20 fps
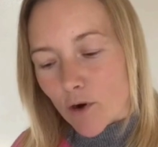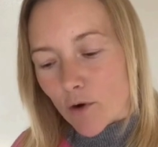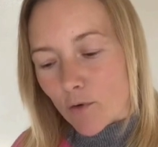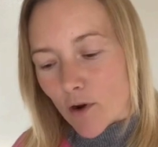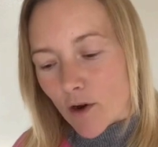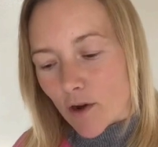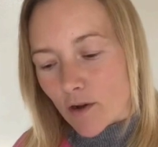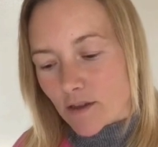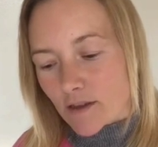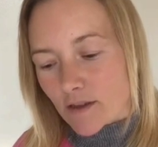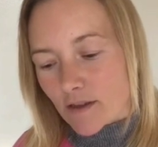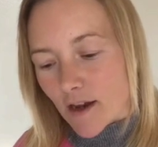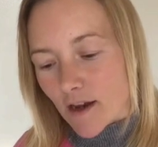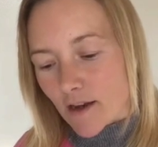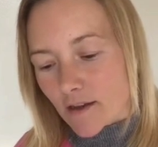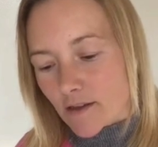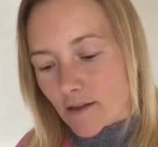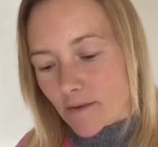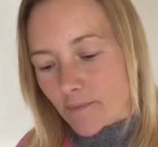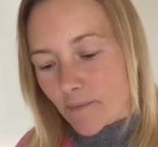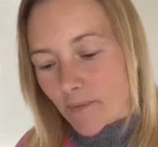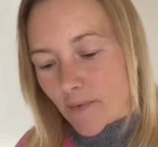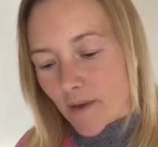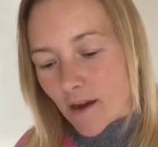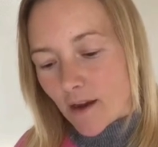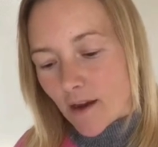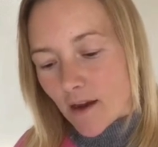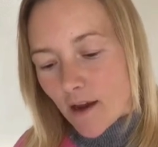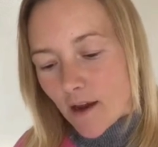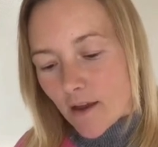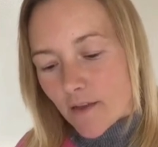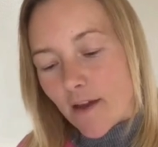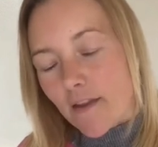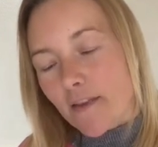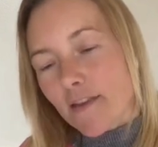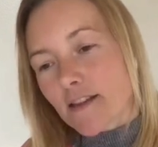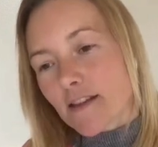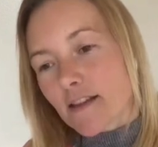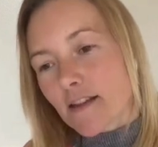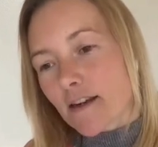contact.
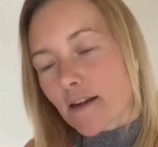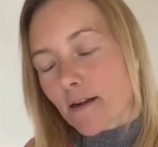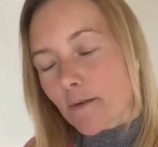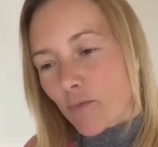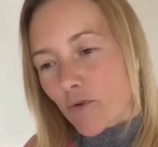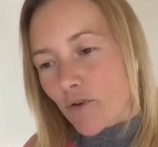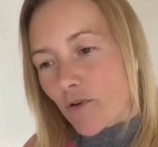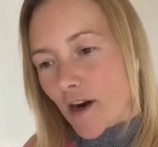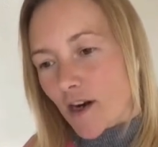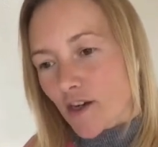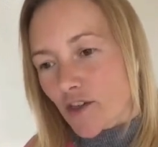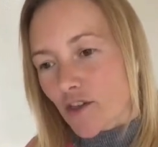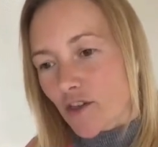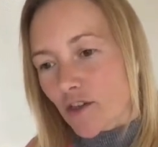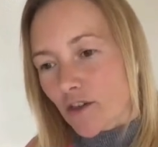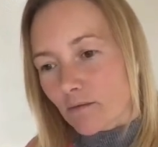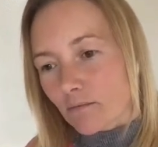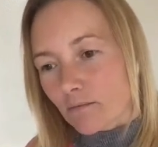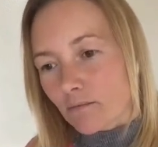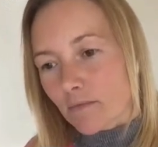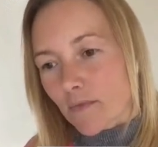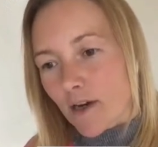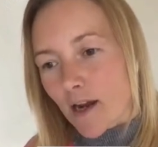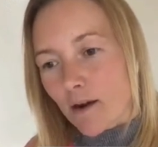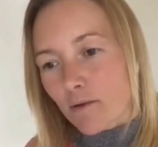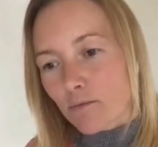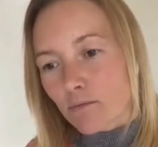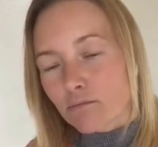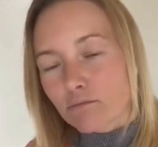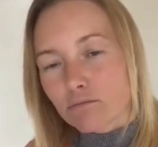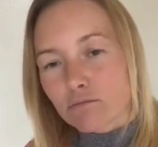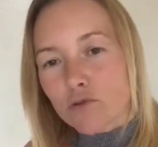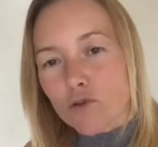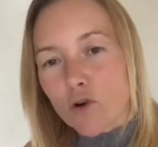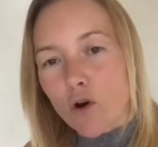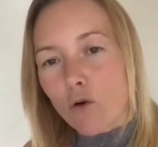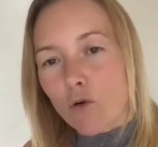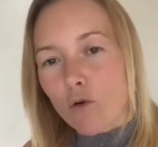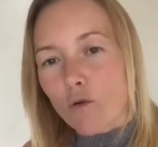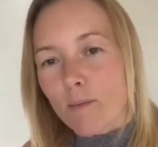Then there's the depression. Now,
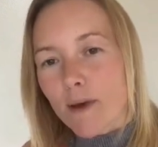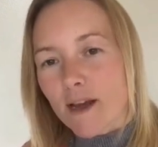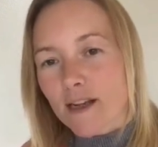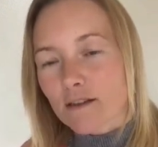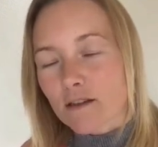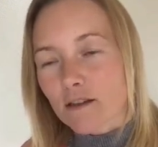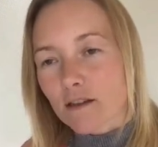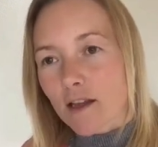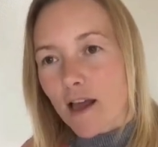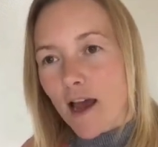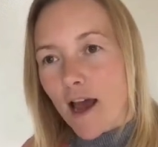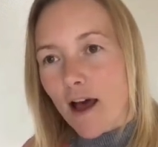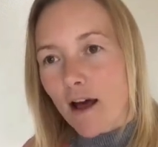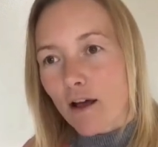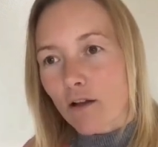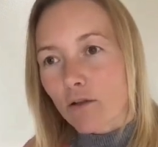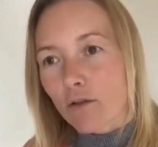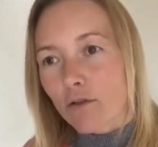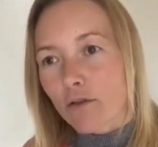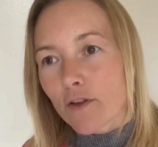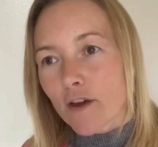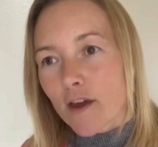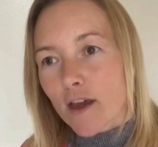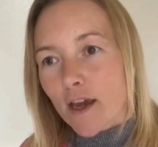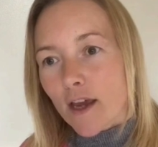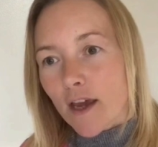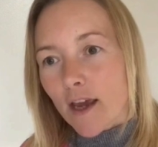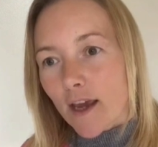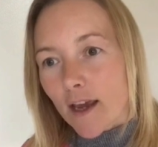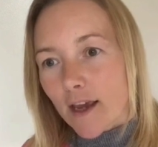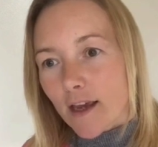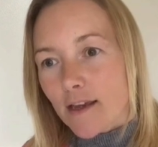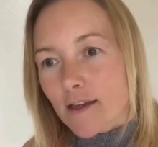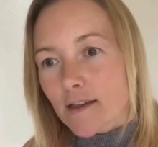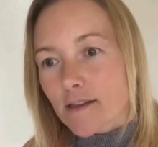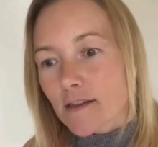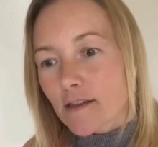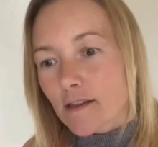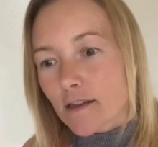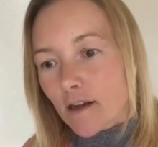not all mental health
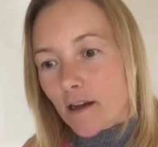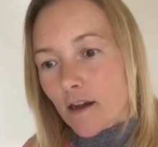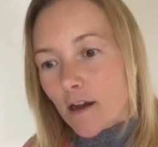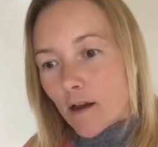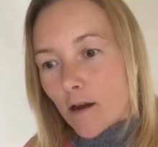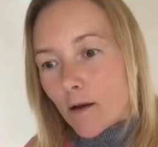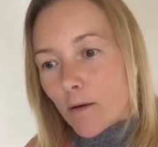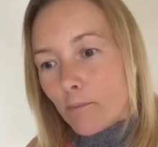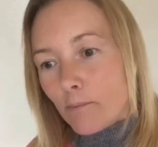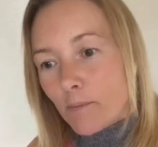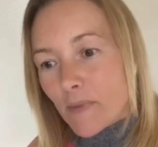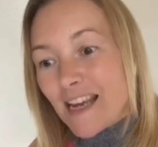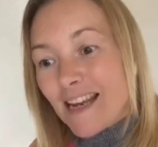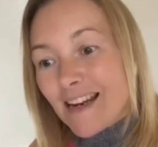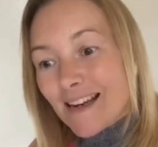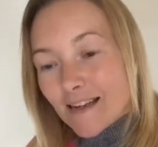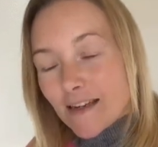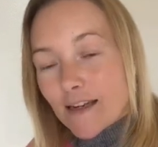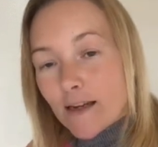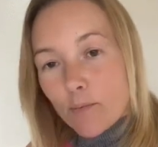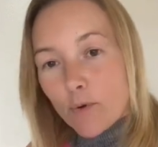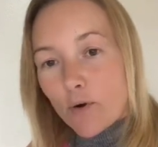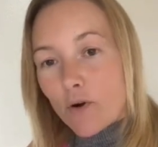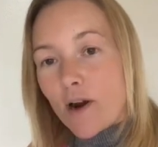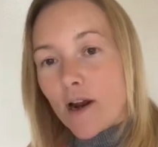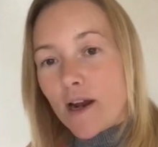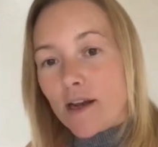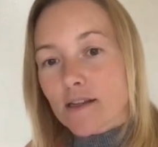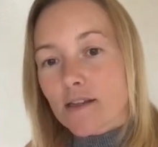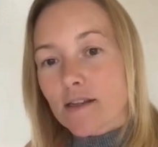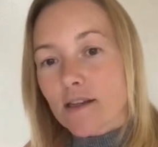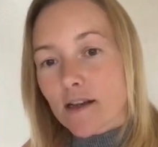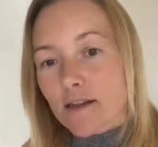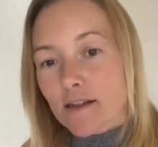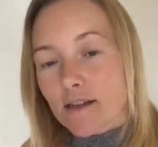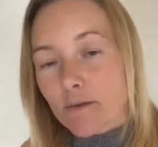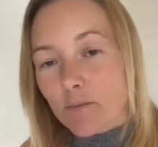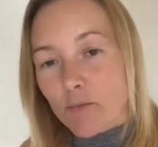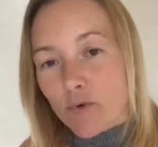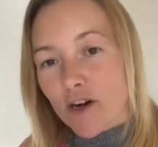is being depressed.
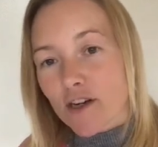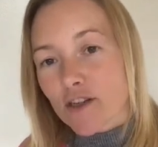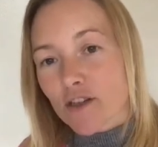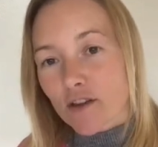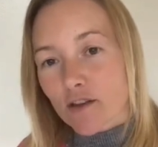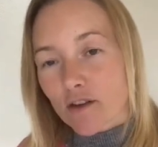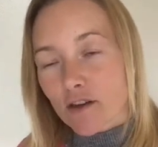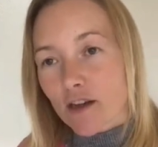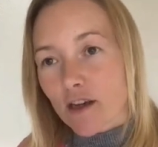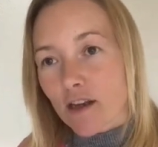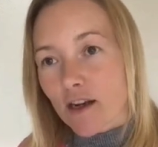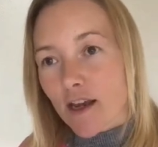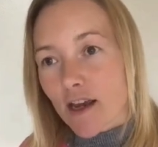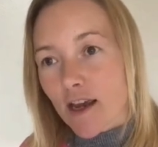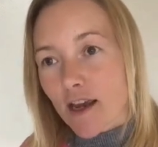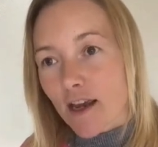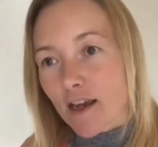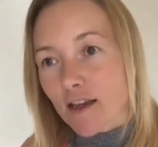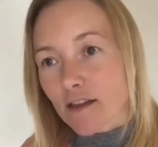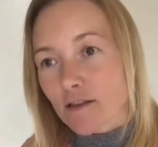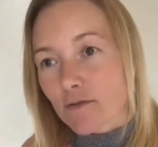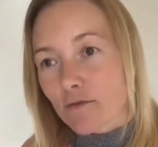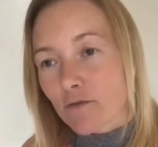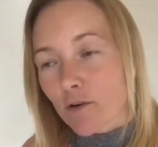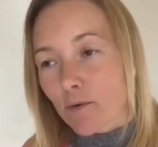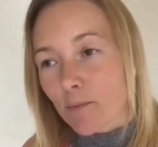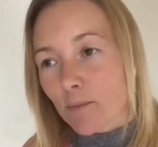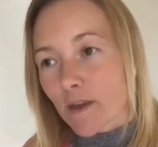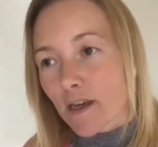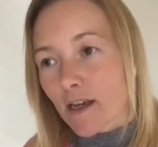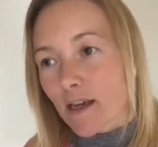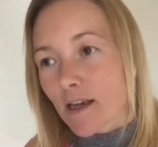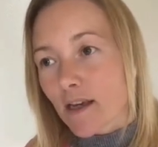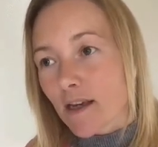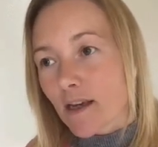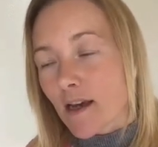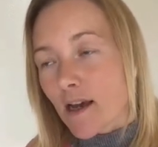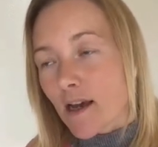There's depression that can hit from the